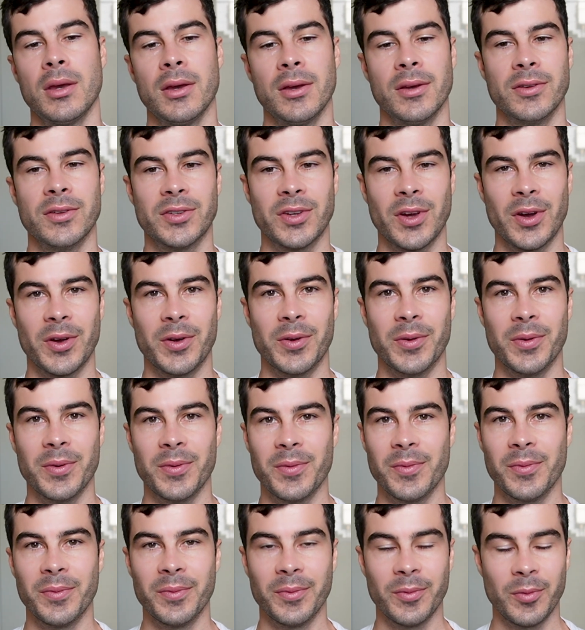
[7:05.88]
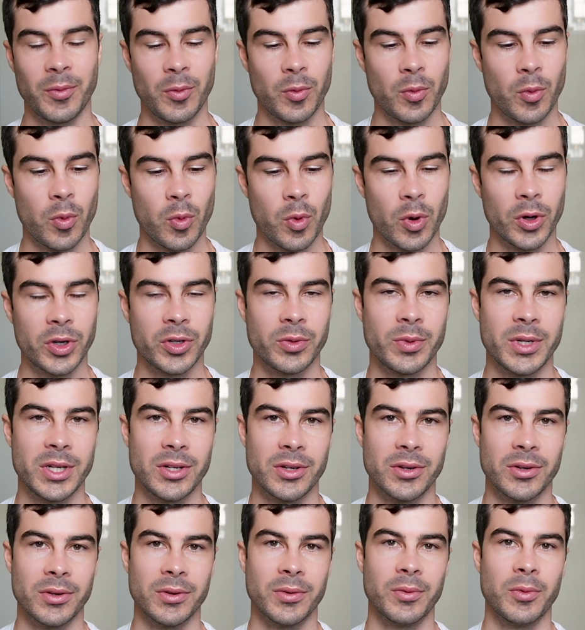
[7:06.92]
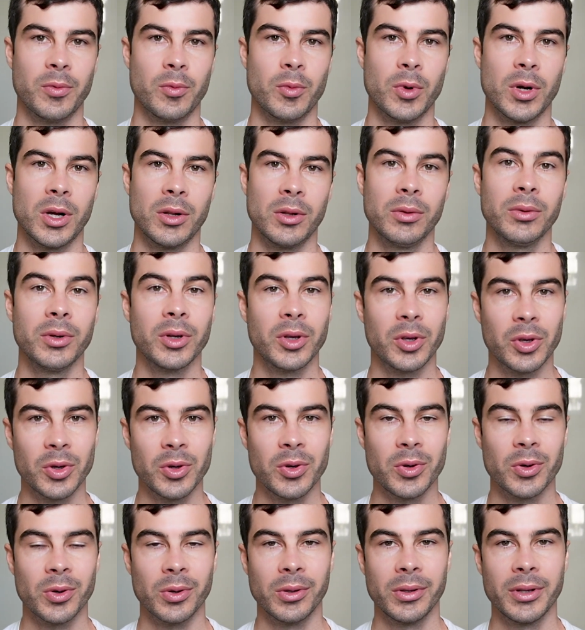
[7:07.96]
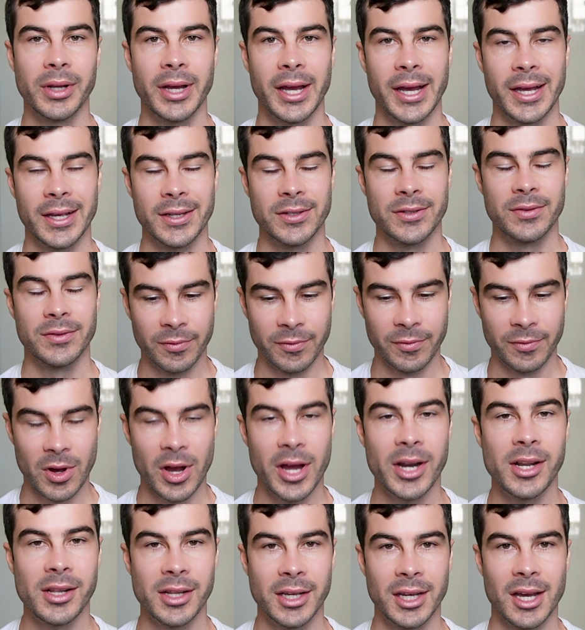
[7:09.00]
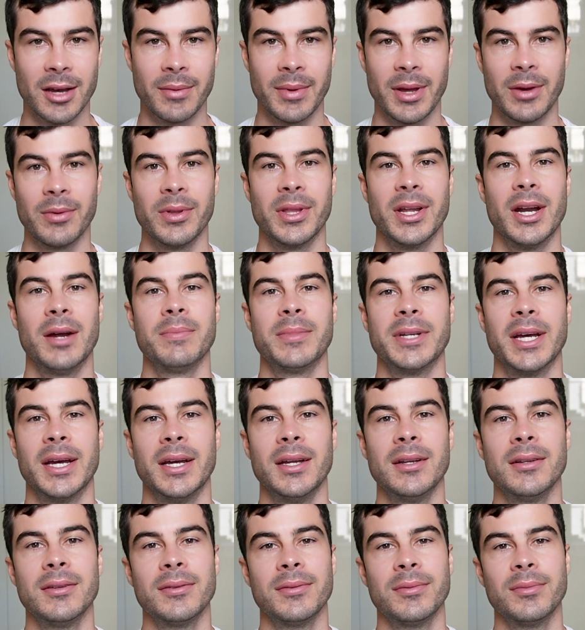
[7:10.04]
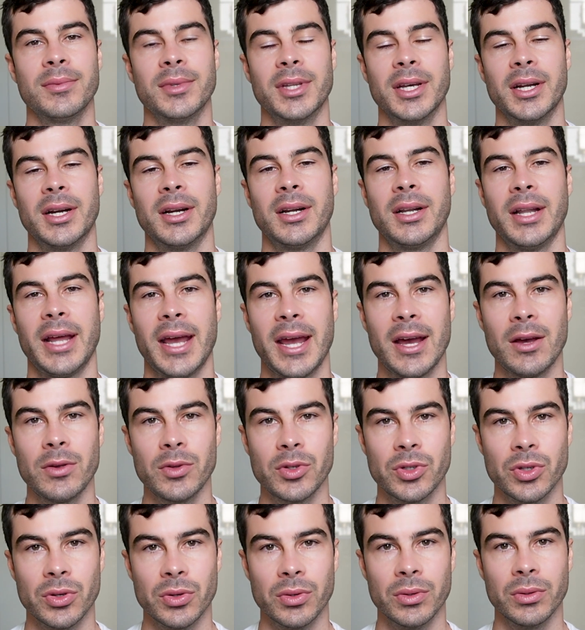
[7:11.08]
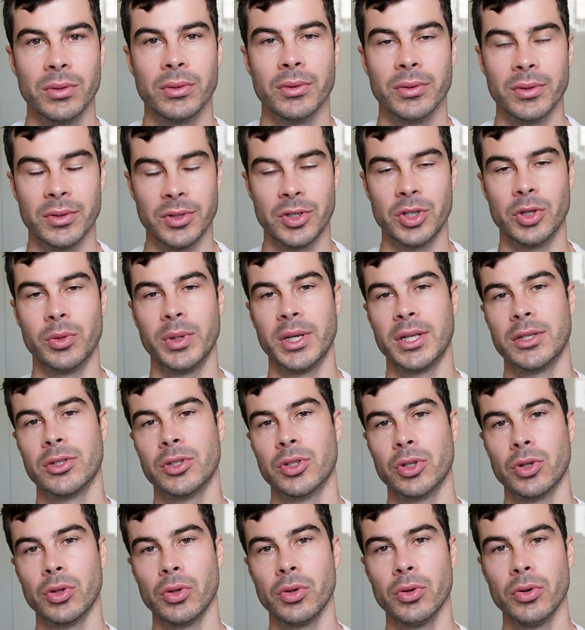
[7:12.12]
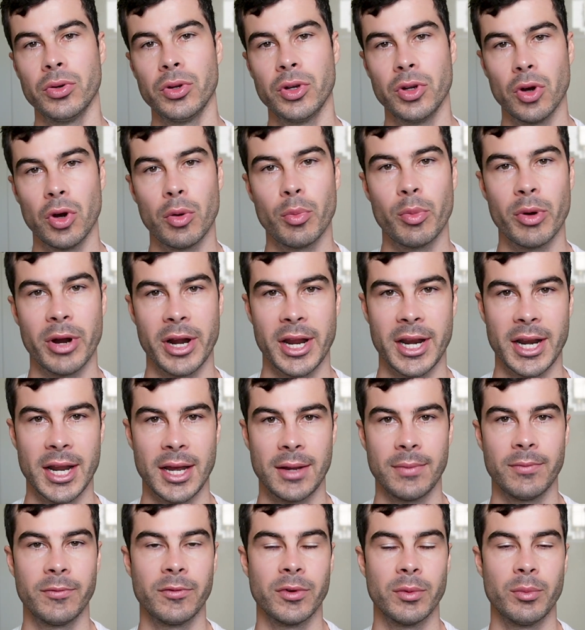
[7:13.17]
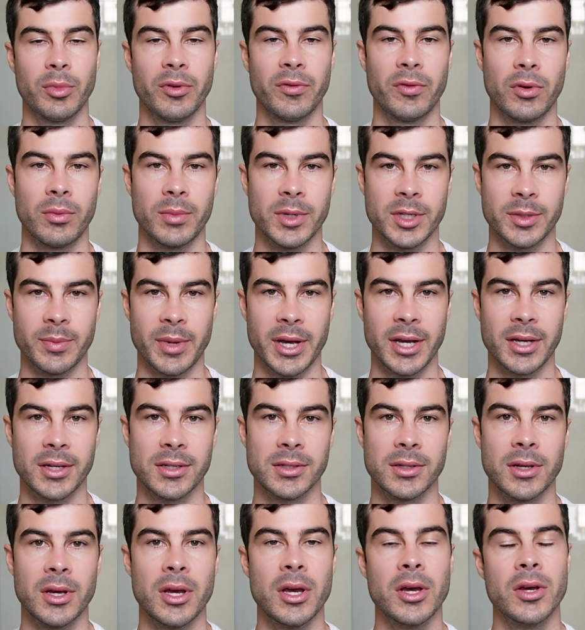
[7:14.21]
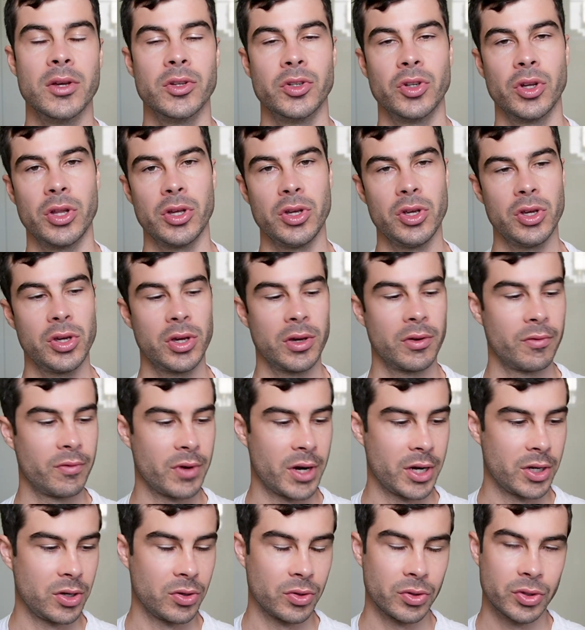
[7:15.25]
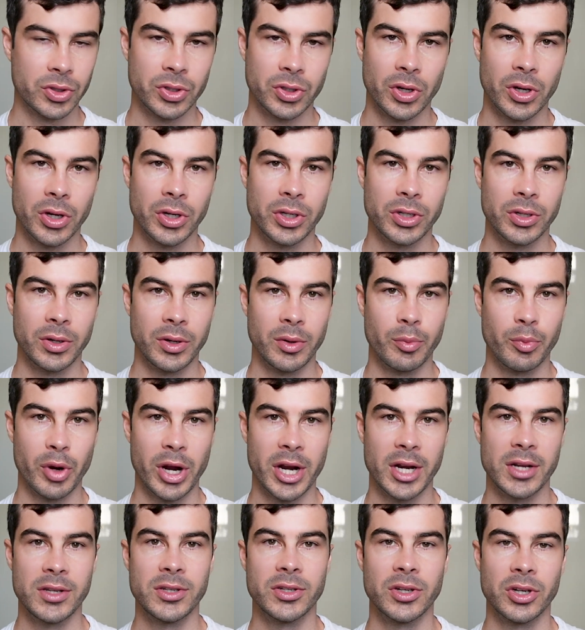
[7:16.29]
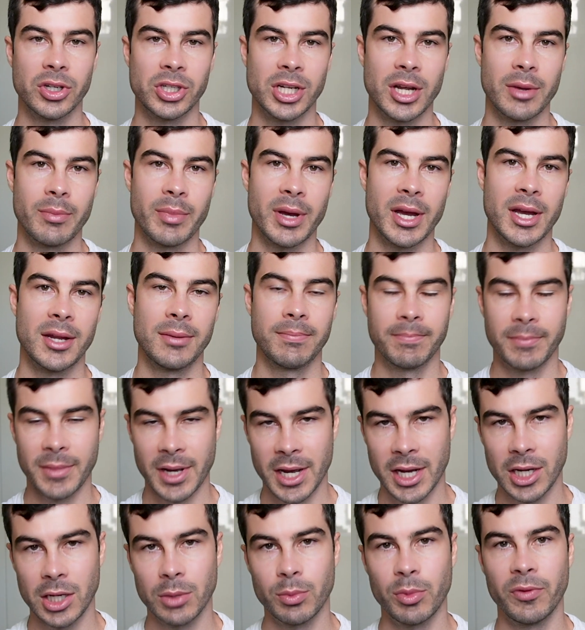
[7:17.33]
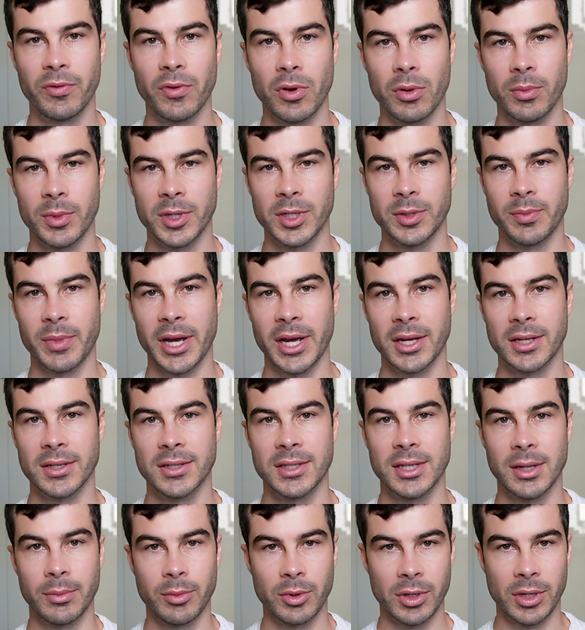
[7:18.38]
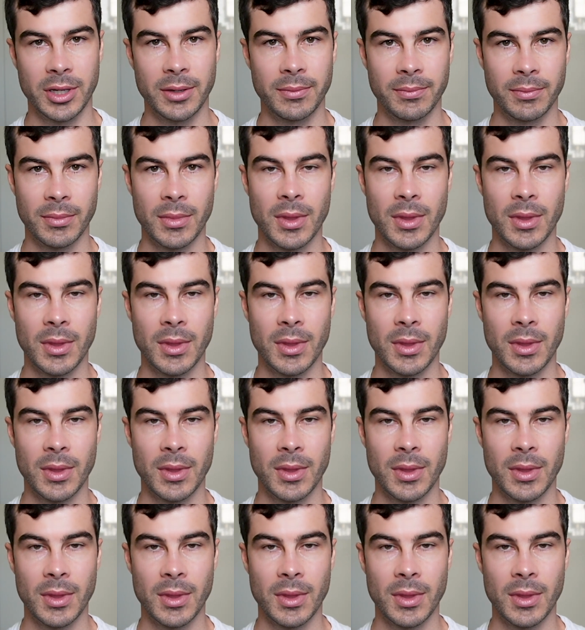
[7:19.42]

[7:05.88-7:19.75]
So what do we do? Well, Google has finally come out with an update that allows you to exclude your brand name from Performance Max so that you can run your branded search campaign and your Performance Max separately.